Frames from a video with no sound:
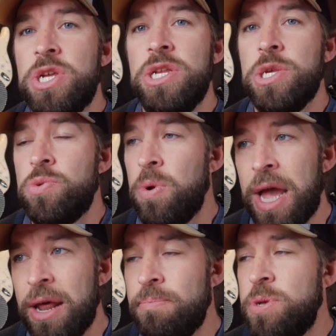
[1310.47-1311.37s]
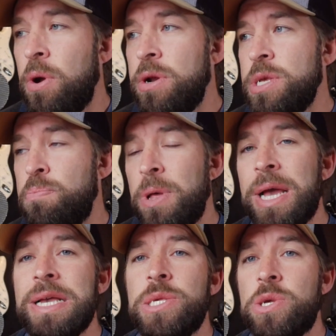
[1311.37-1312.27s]
She just ran up to our
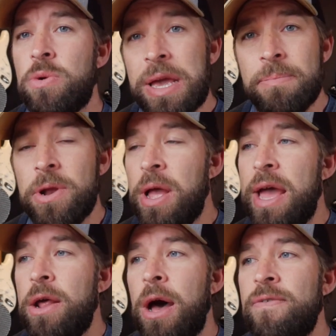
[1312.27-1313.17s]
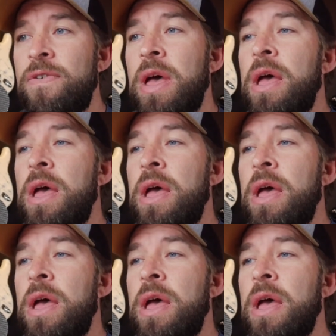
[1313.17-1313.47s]
display, screamed her head off,